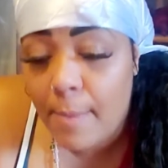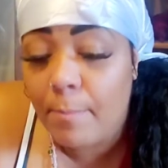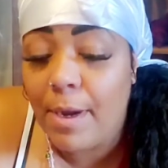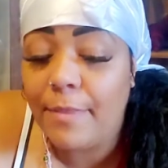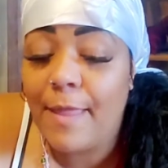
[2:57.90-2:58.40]

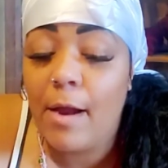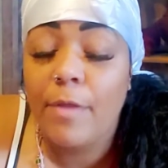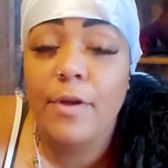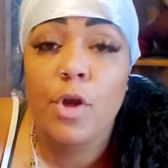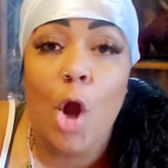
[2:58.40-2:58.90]
but they are
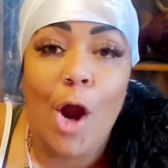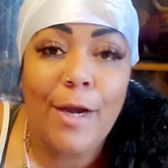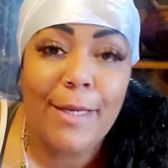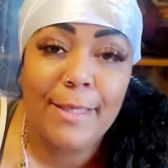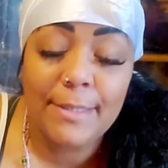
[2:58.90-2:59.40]
the
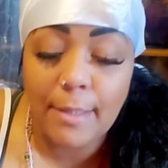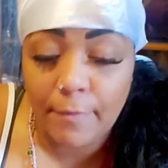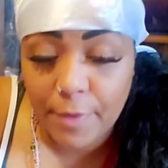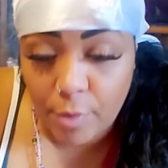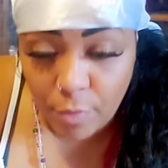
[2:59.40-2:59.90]
guardians
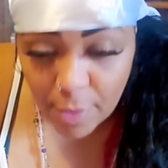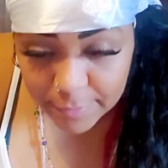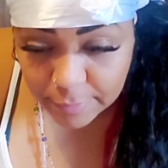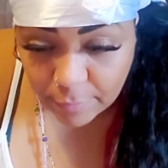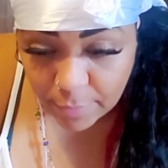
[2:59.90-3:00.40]
of the
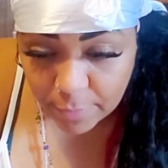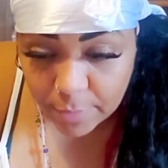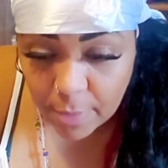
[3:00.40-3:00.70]
crossroad,